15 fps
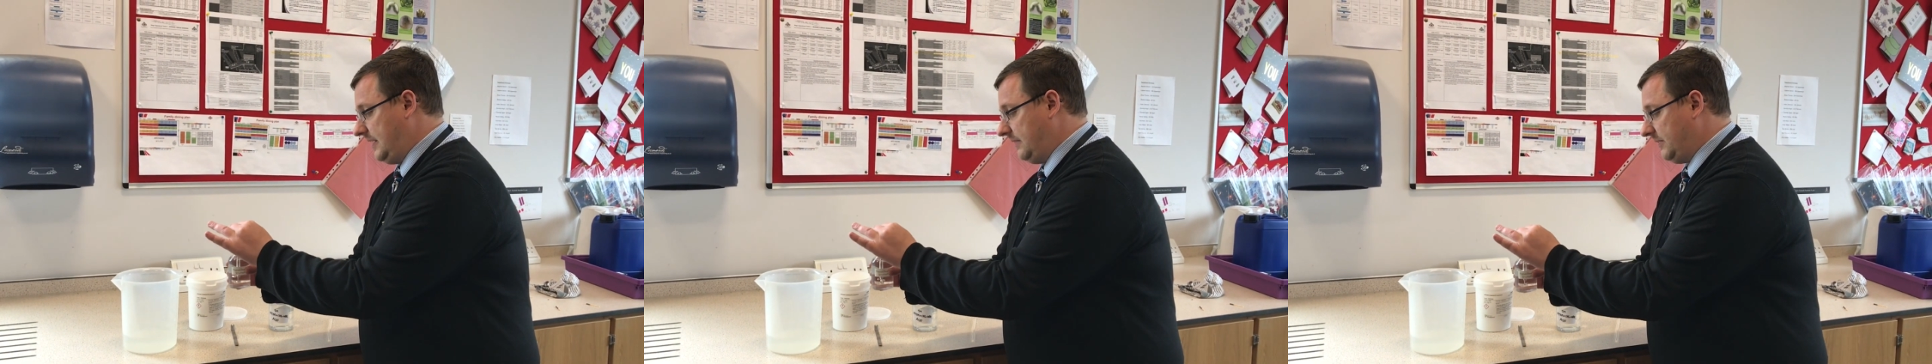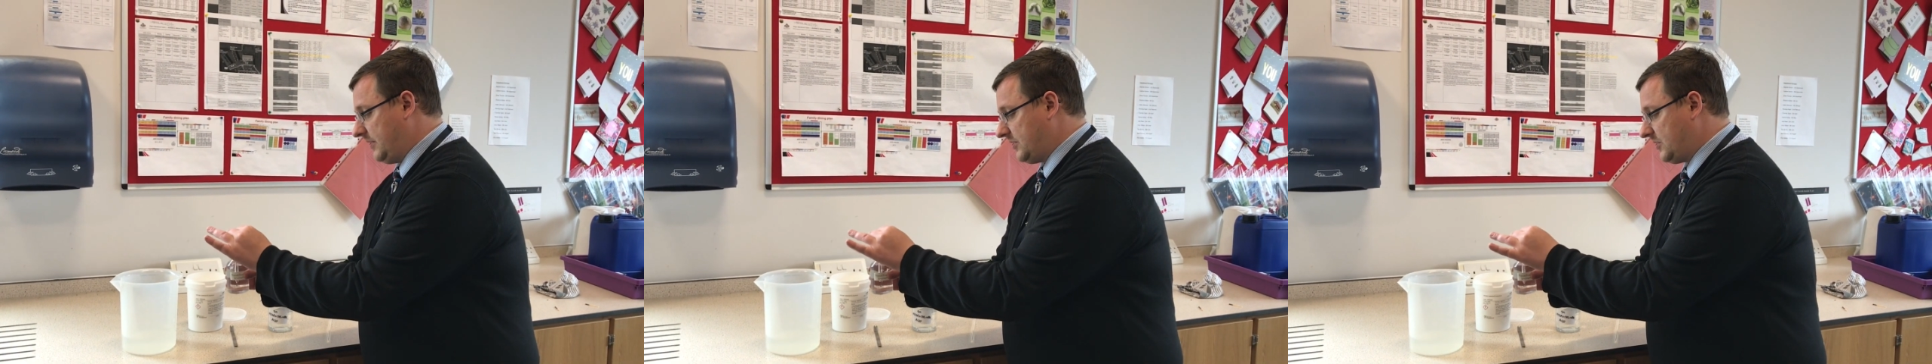
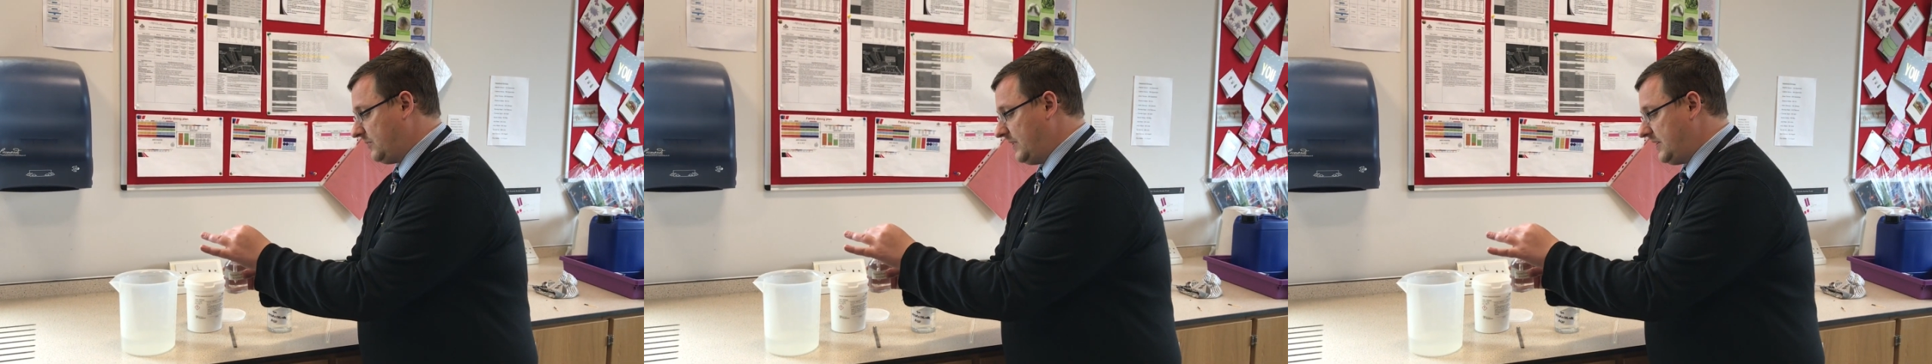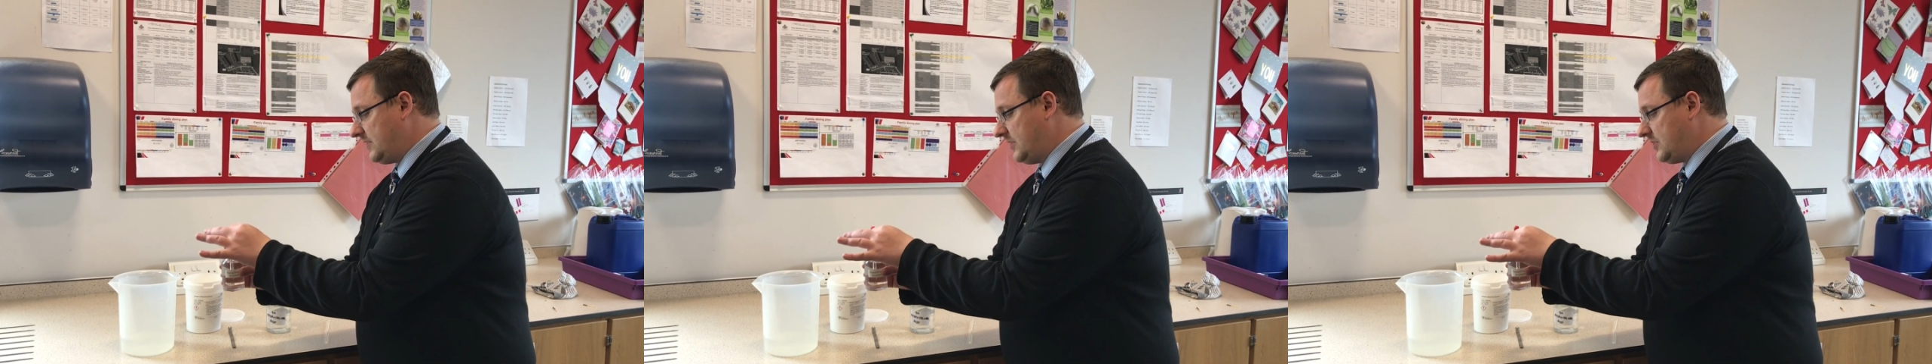I'm going to
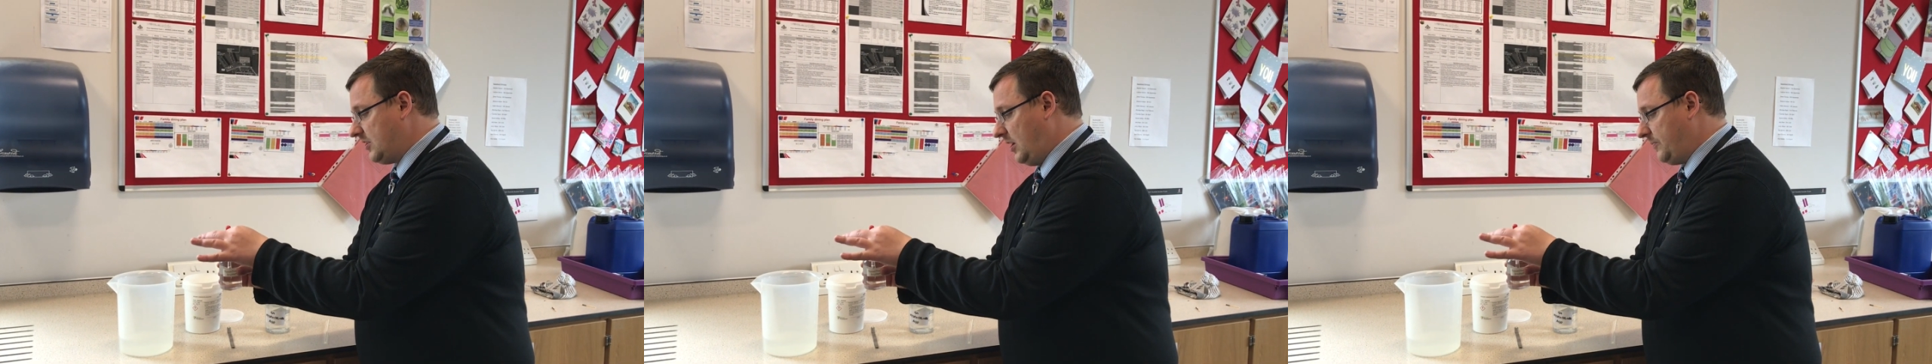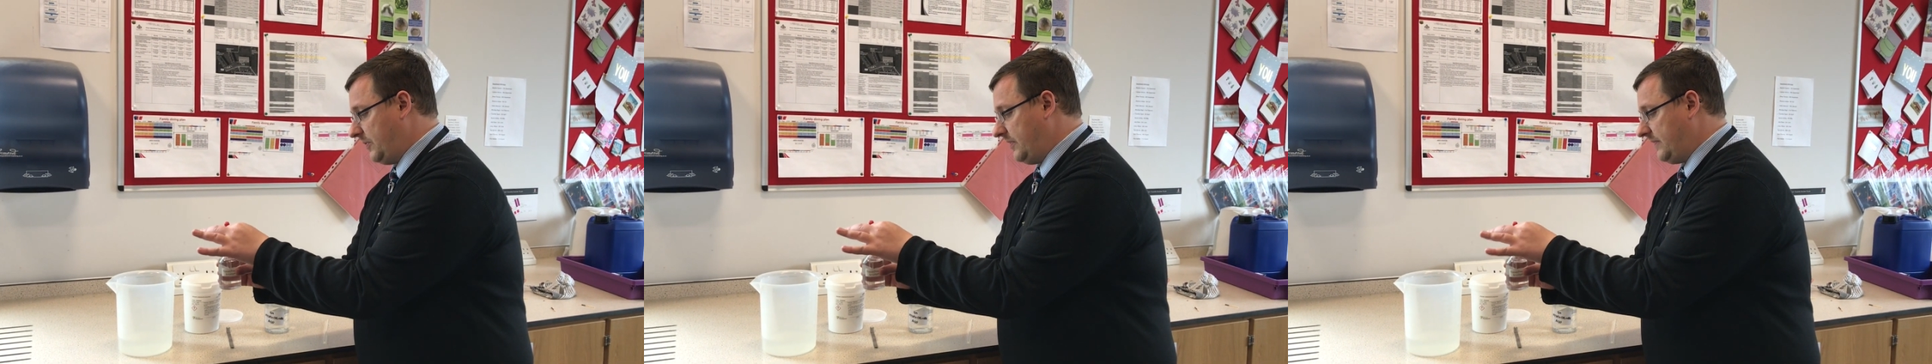squeeze the
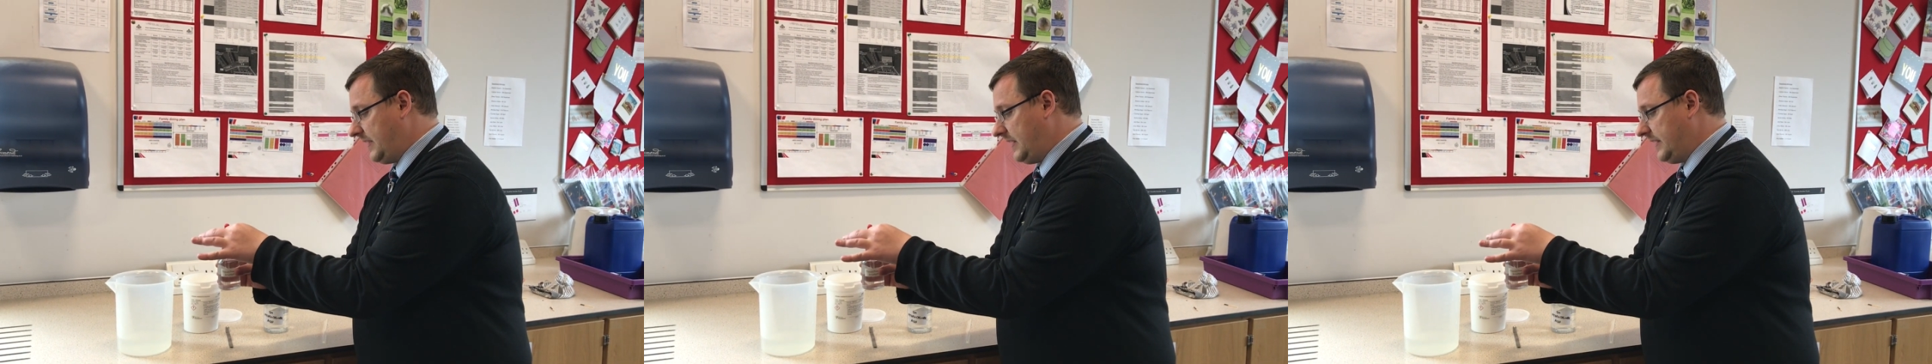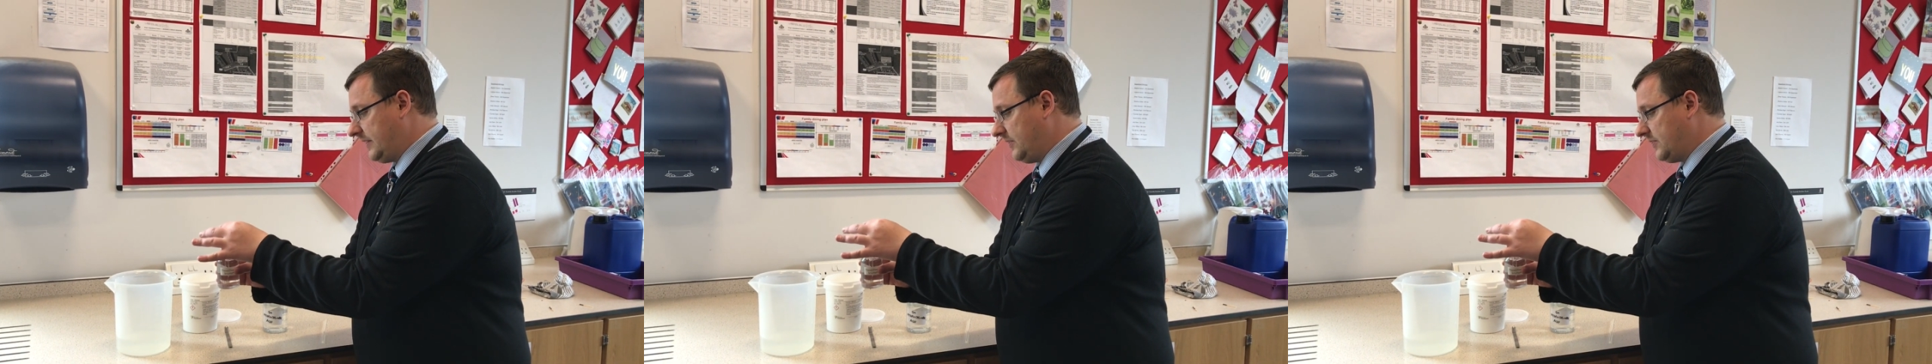top of
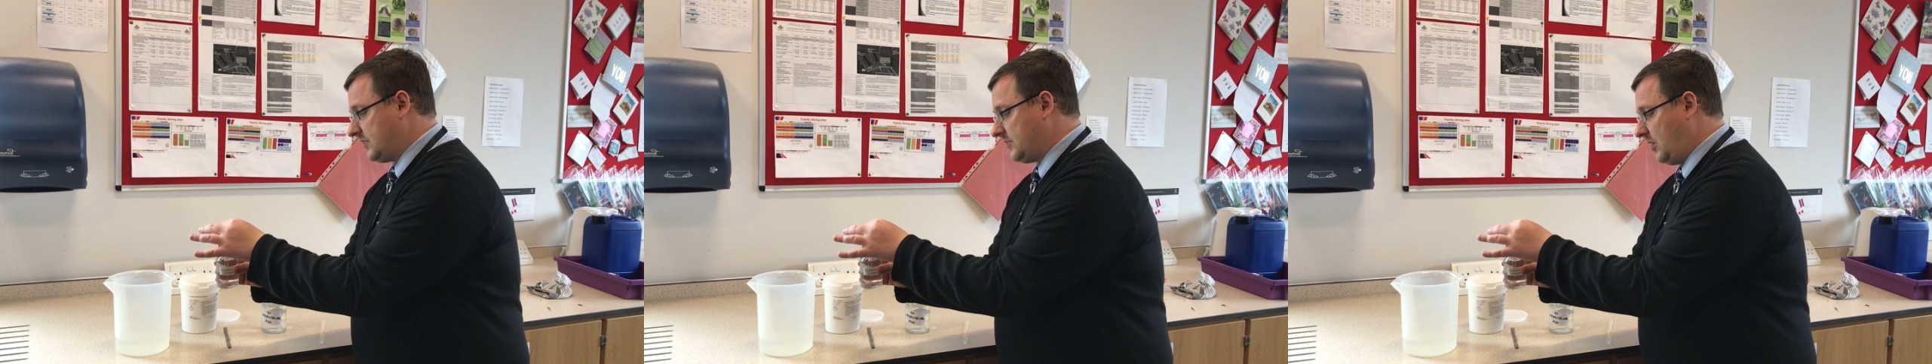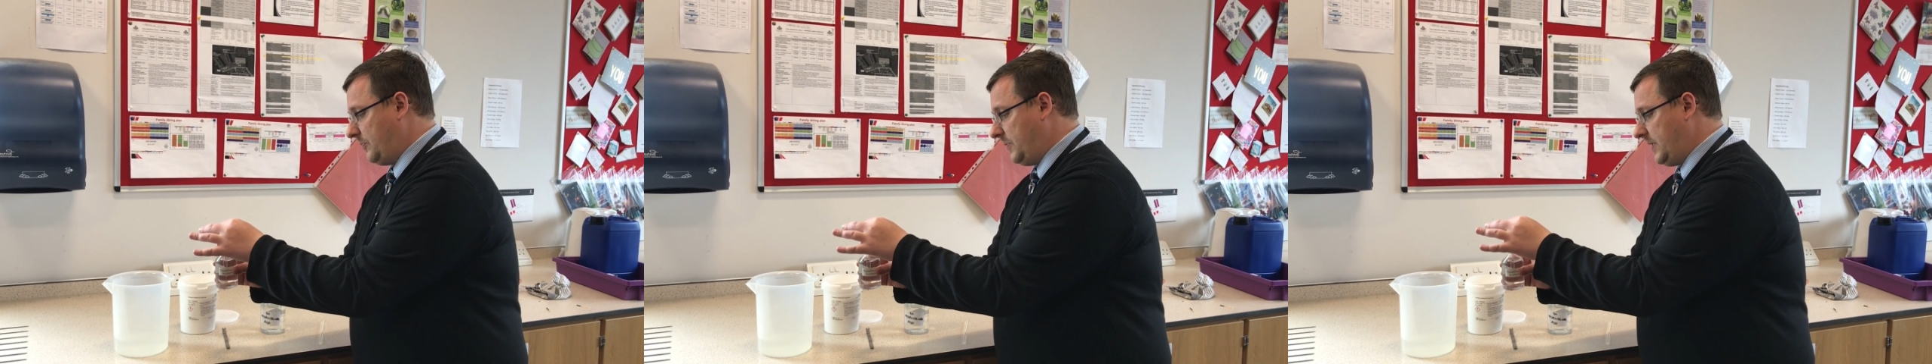our little
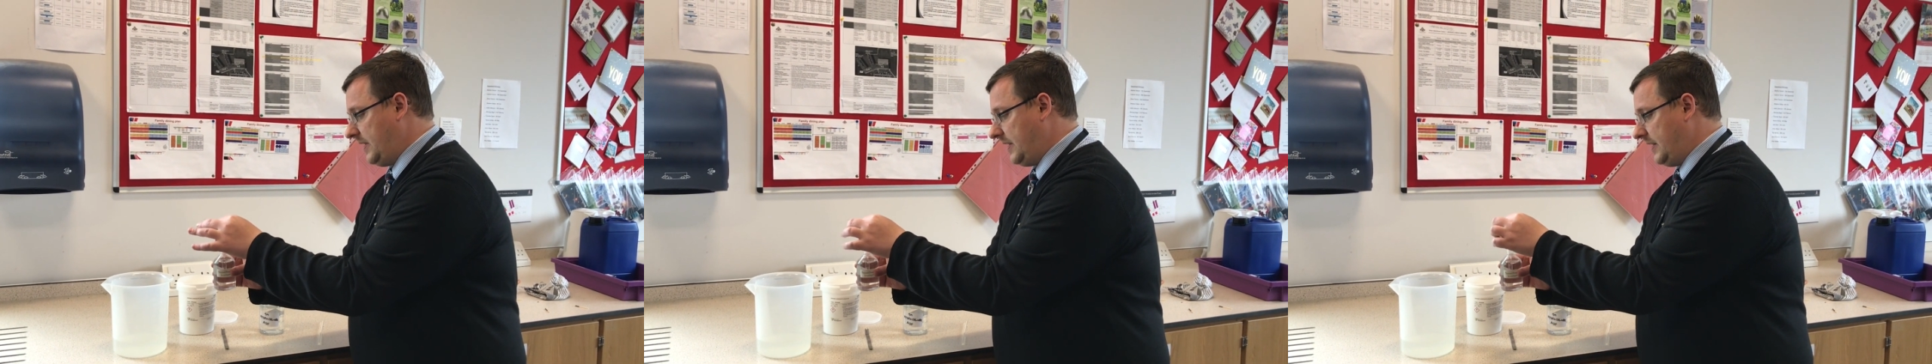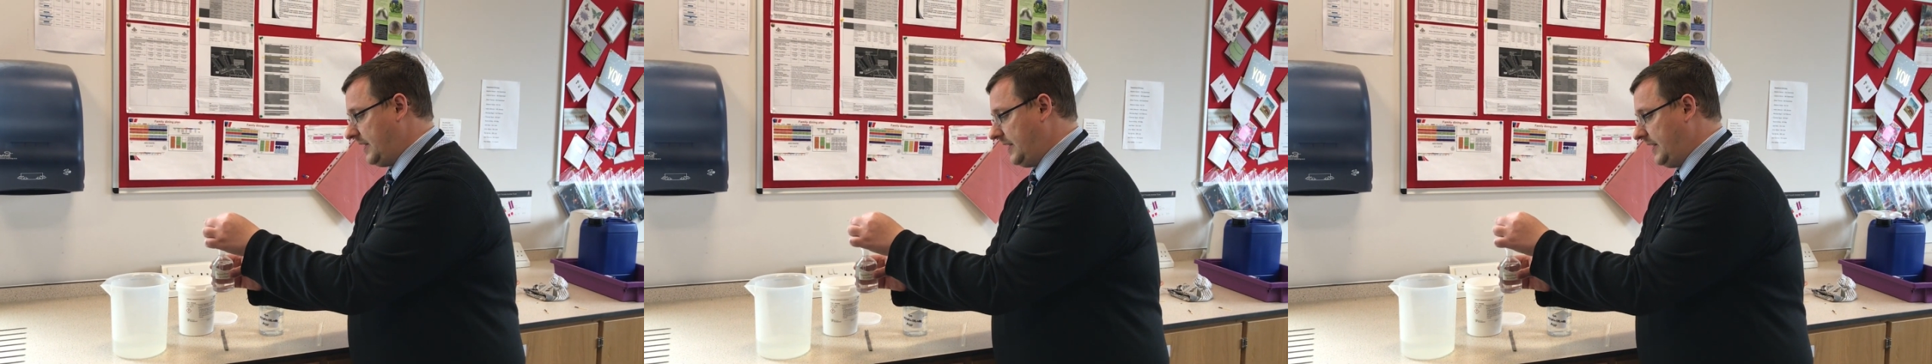stopper